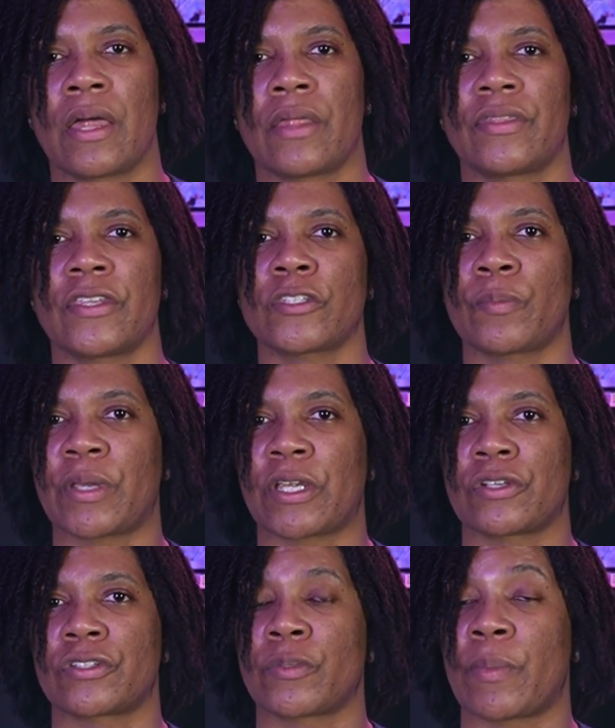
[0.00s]
This
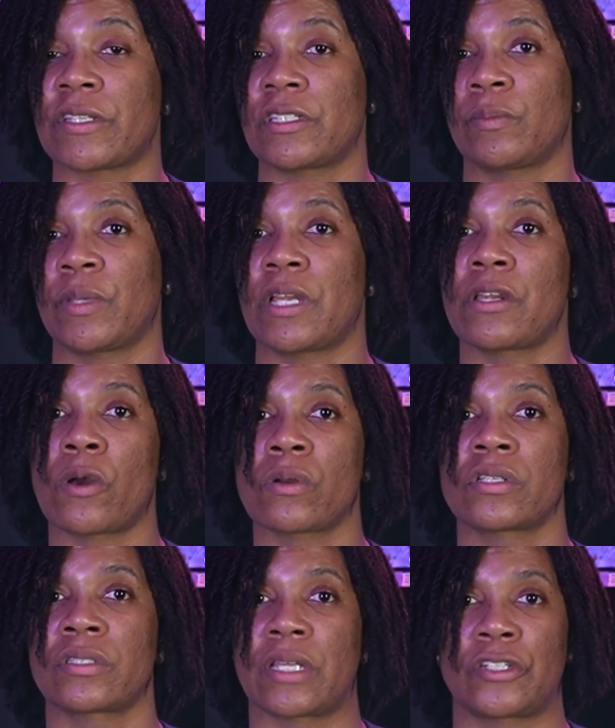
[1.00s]
appears to basically be a
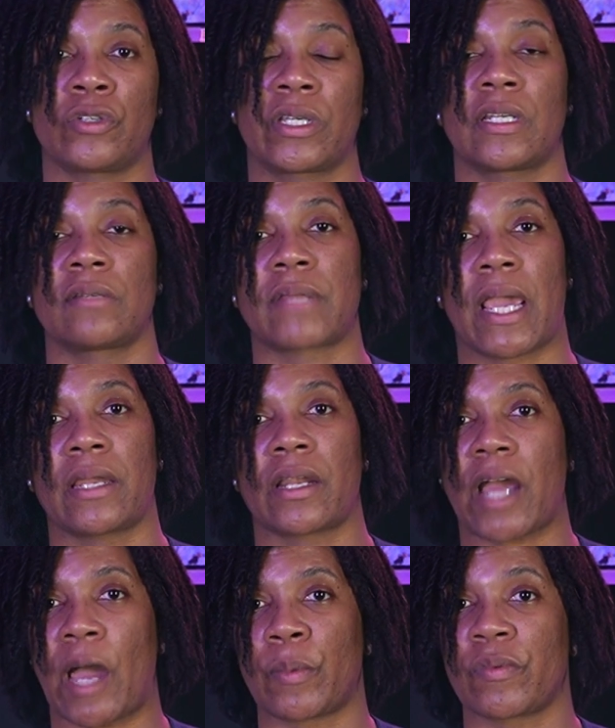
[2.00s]
notice that you can obtain a
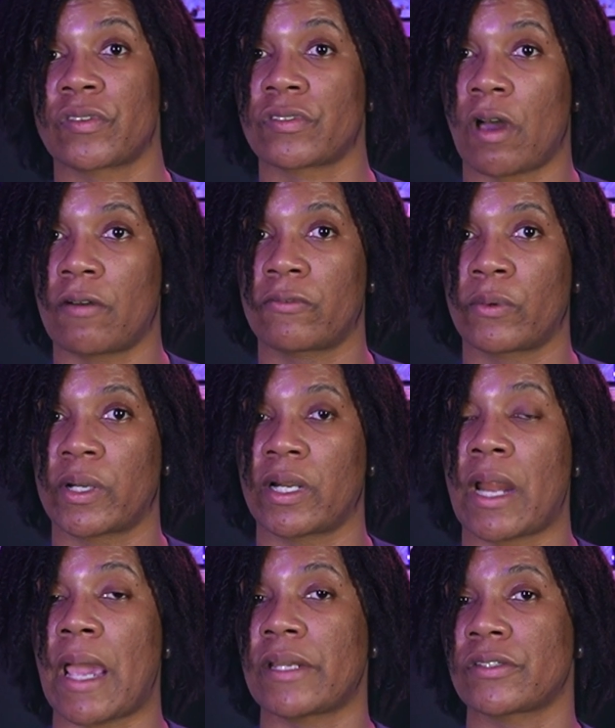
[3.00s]
copy of the software
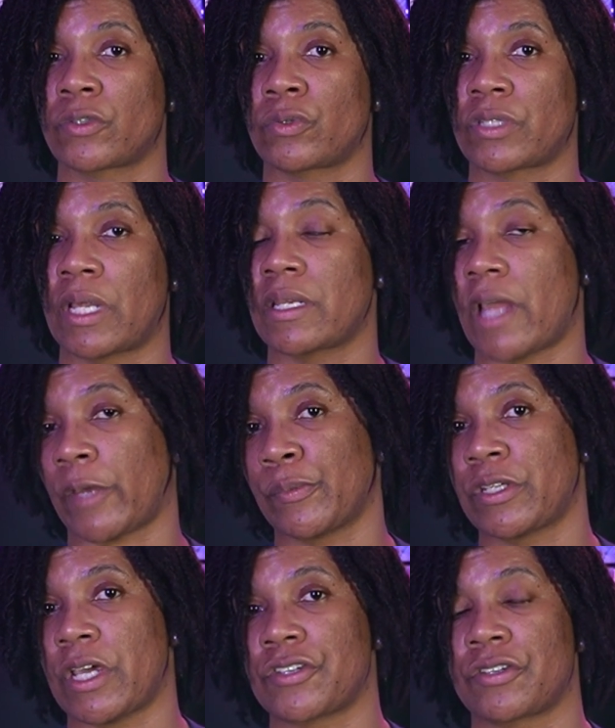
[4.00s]
and associated
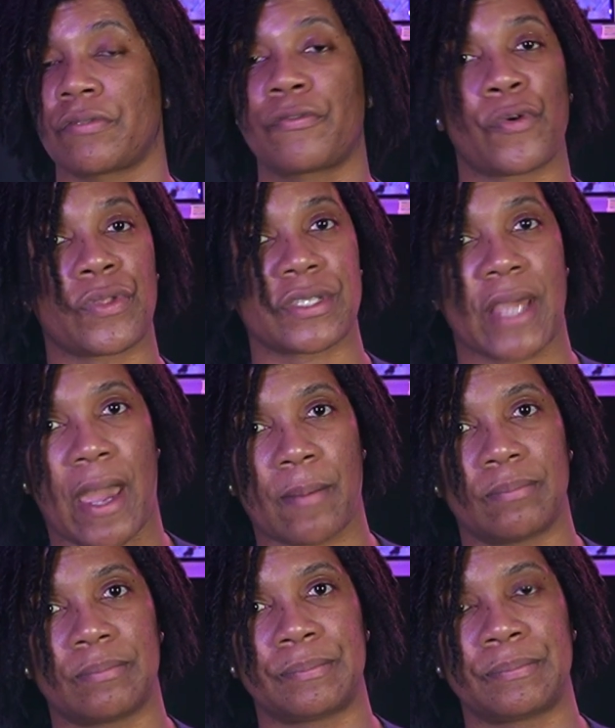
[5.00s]
documentation for this app.